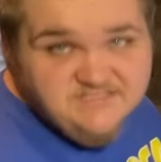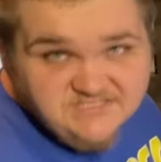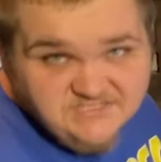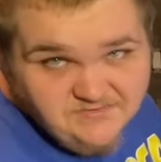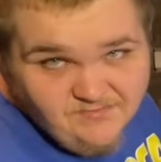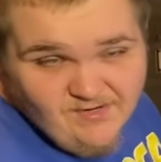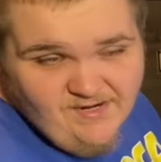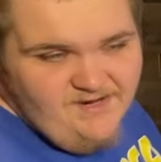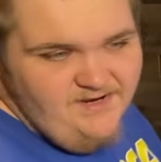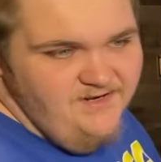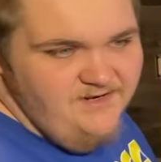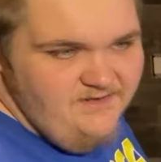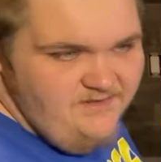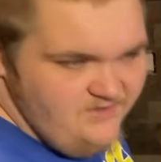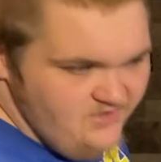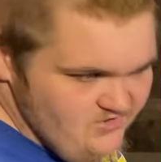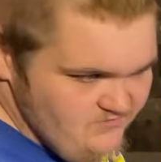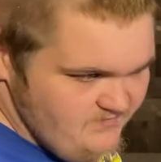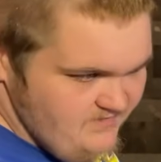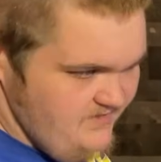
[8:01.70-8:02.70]
shredded, a
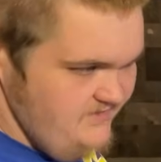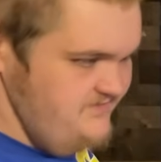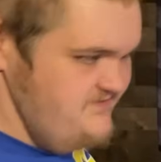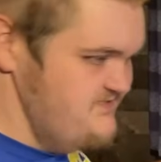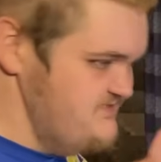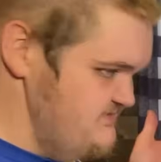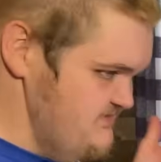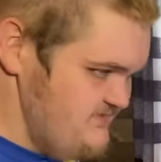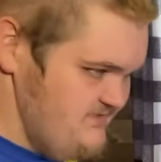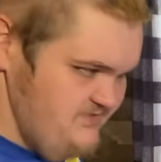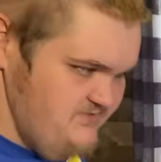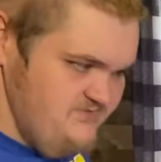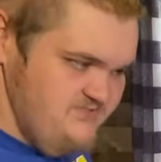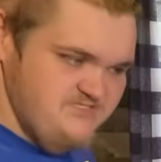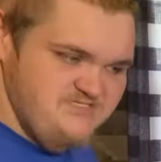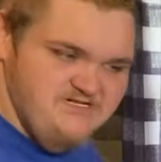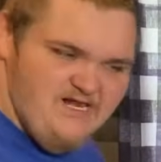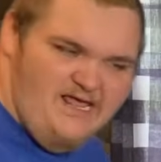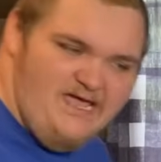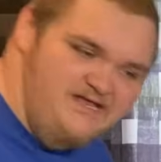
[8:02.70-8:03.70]
little bit of the
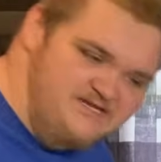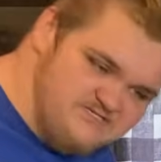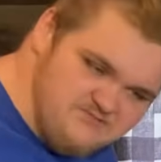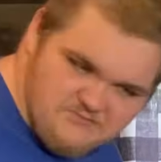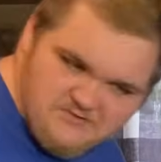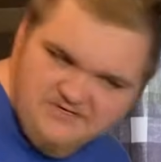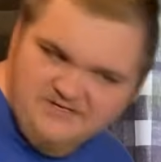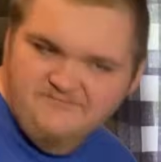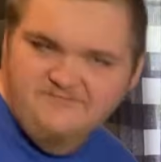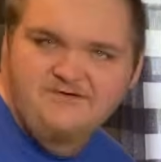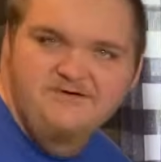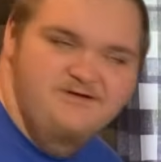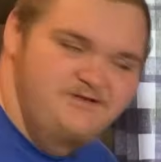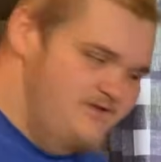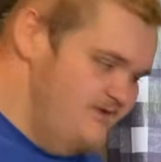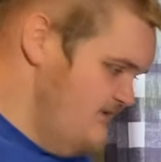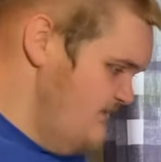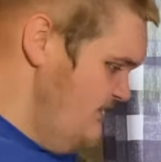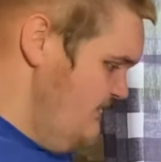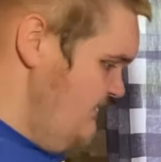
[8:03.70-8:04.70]
slice, whatever.
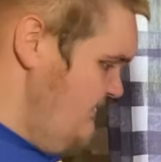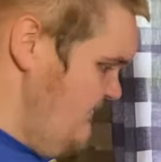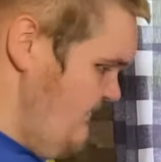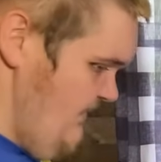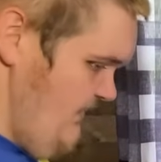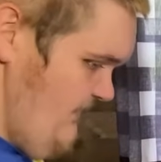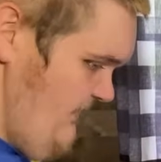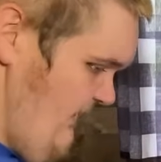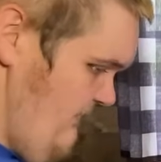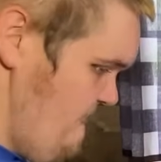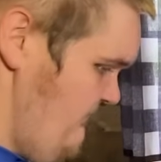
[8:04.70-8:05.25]
That